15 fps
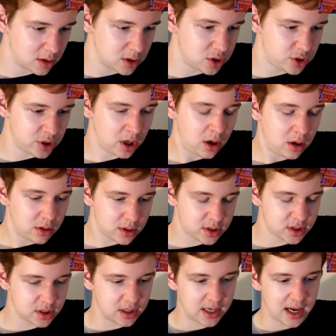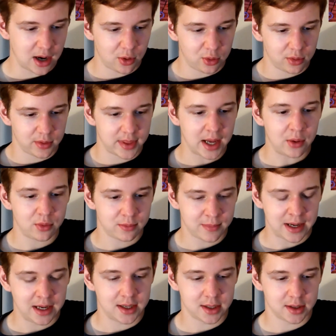Sharks, now that would
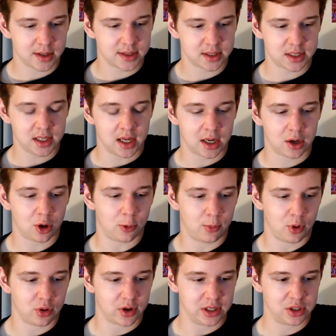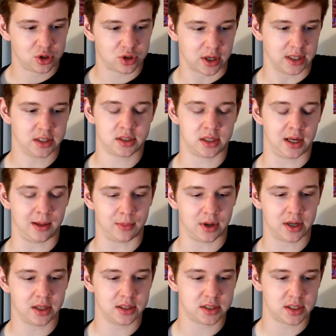make the sea a lot more interesting,
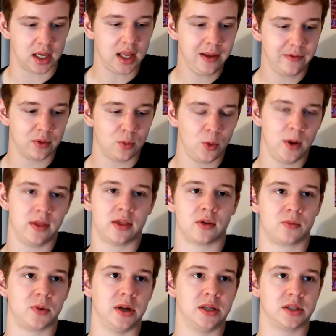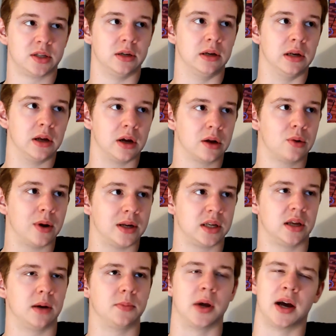because even with the recent
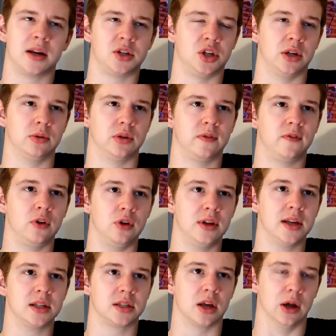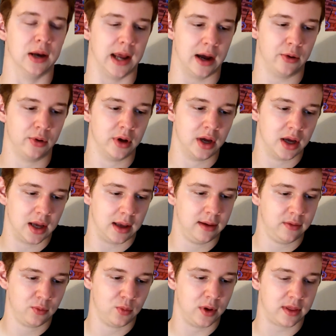aquatic update, actually it was a few years ago now,
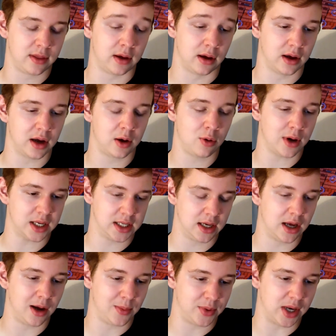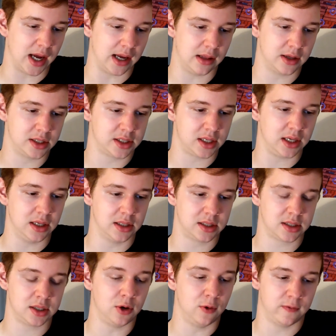even with the aquatic update, the seas
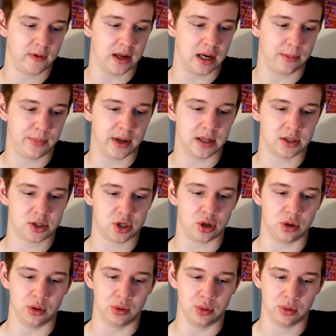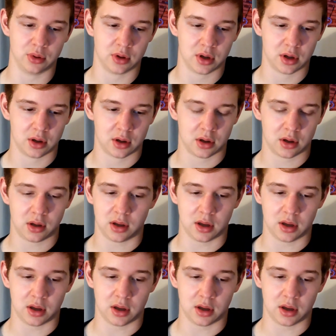still feel a bit too, you